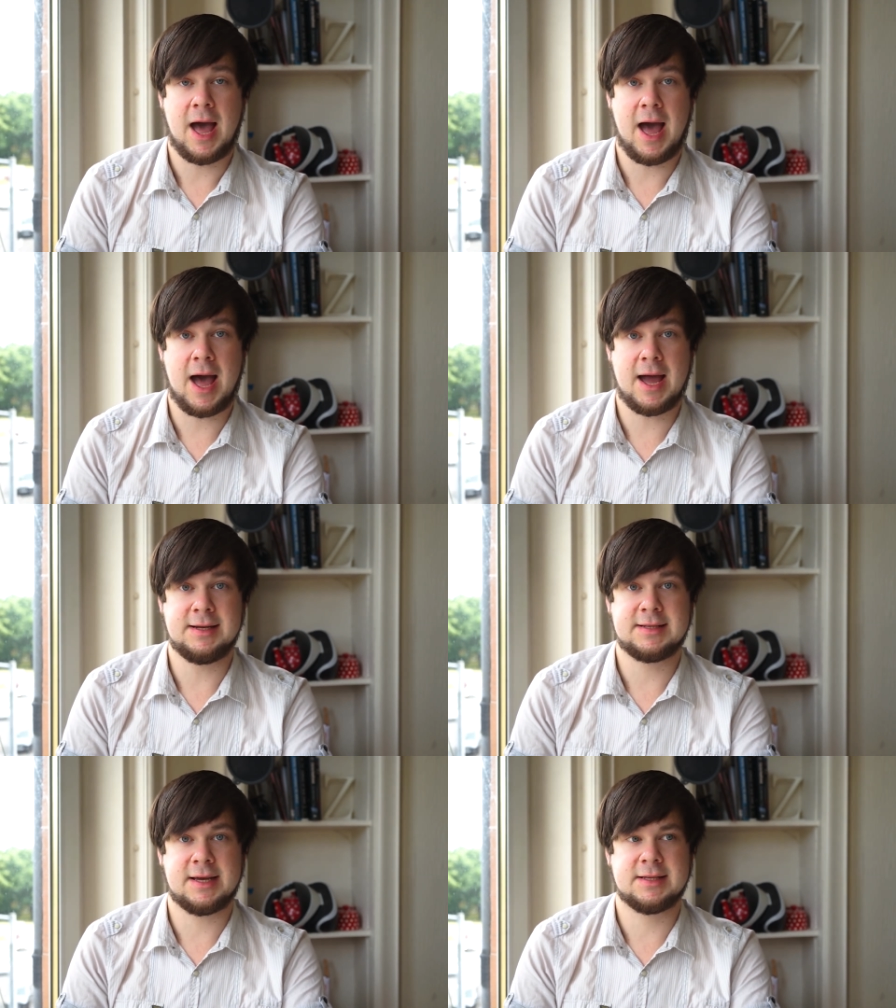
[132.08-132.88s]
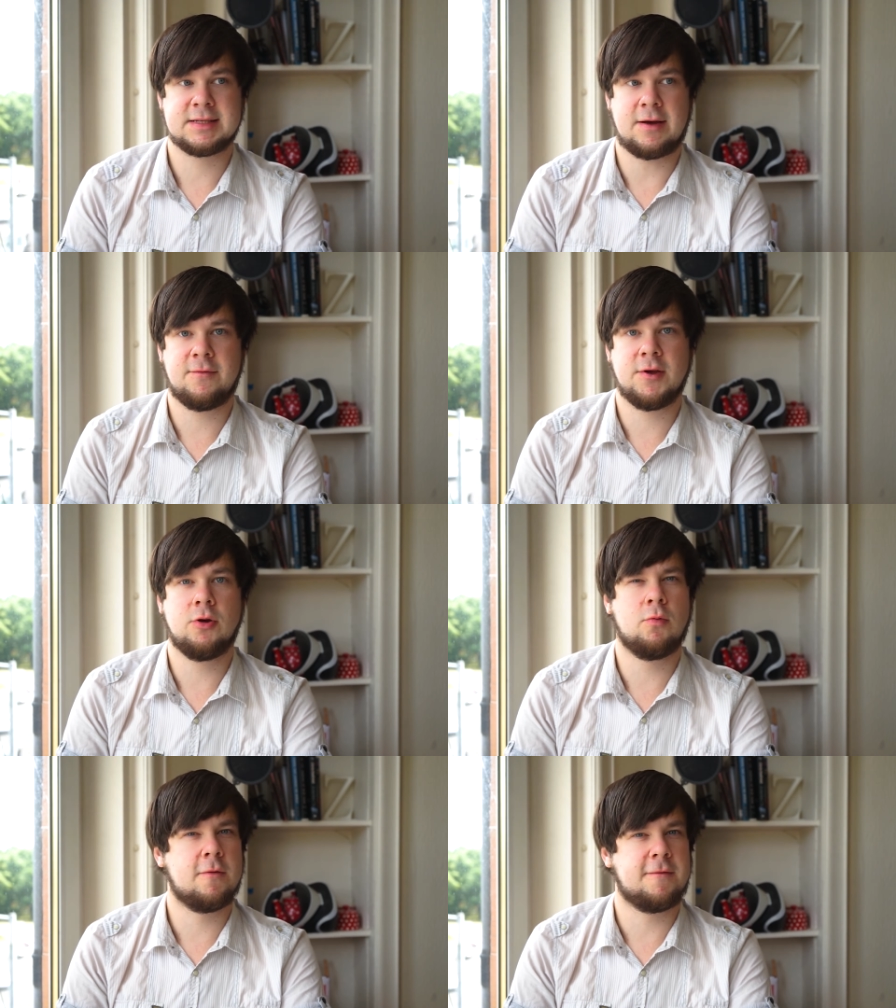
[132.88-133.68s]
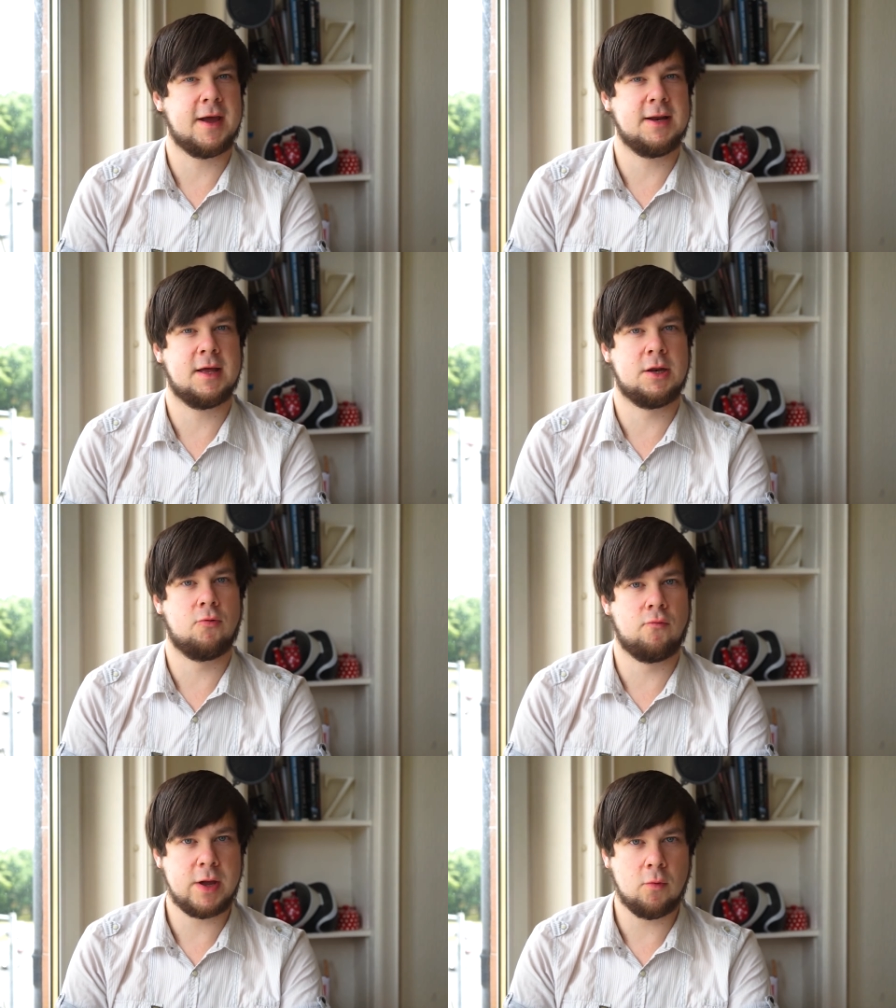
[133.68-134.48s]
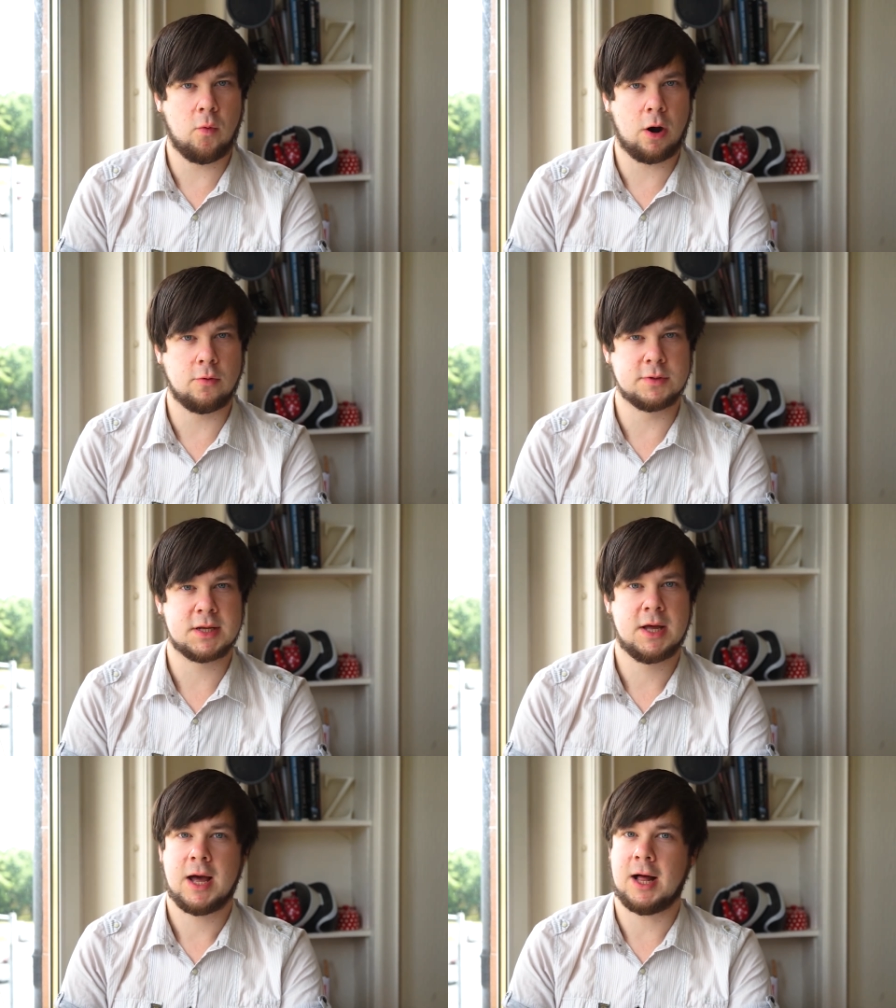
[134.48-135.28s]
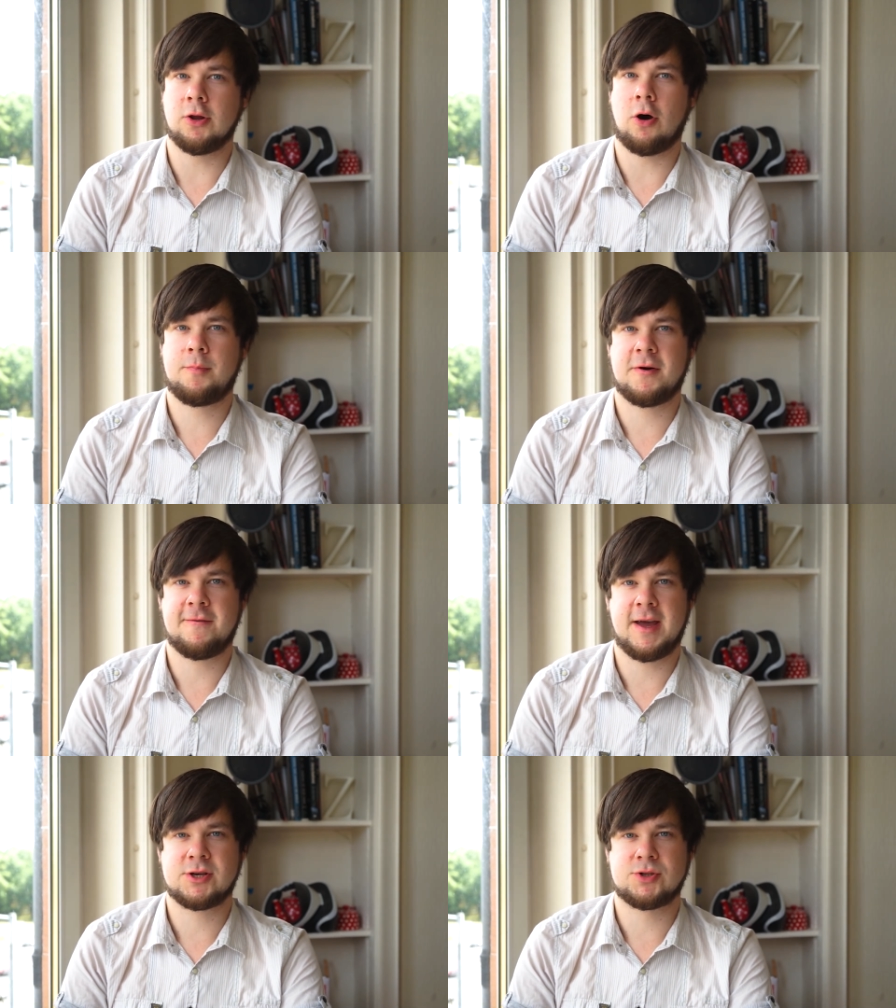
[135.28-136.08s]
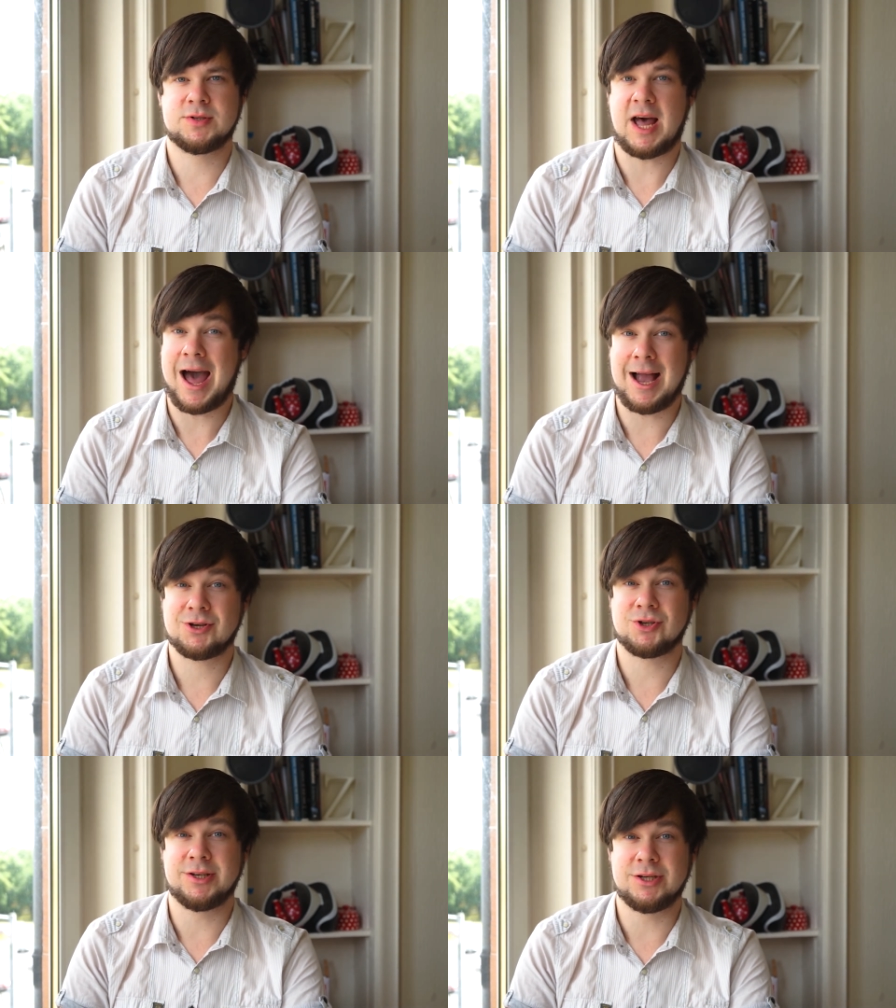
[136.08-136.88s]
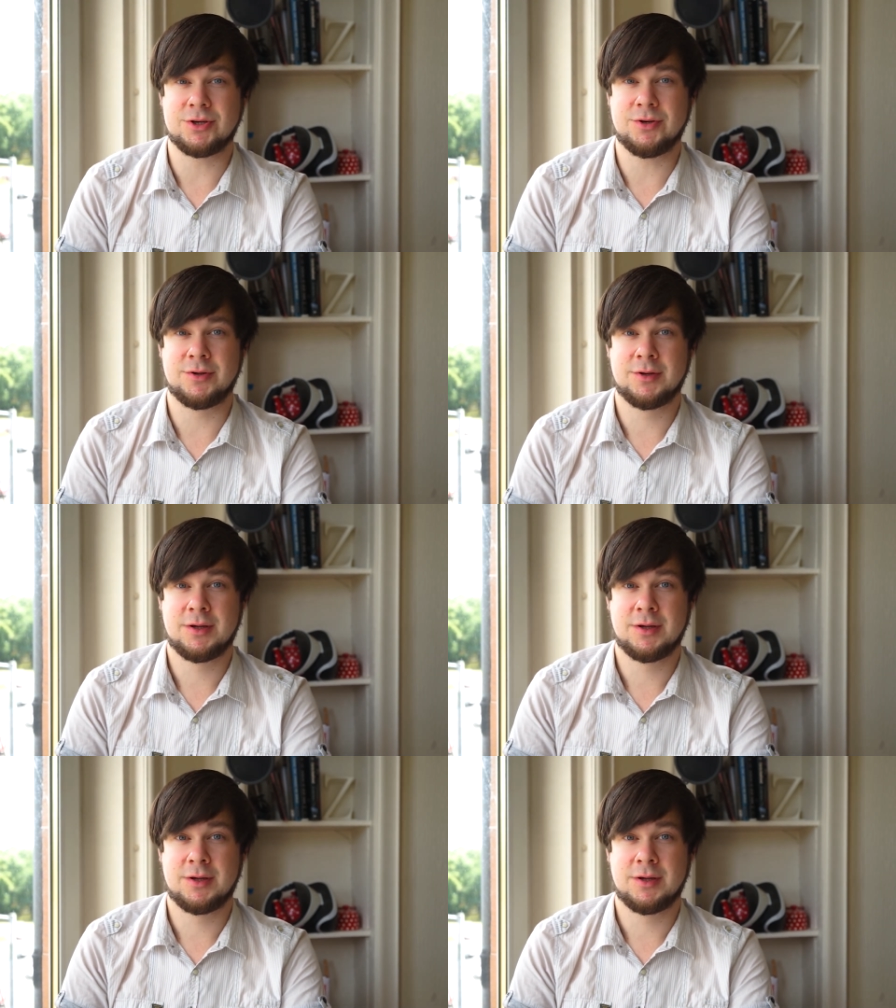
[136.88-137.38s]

and is something you will find in the real world a lot of professionals actually do.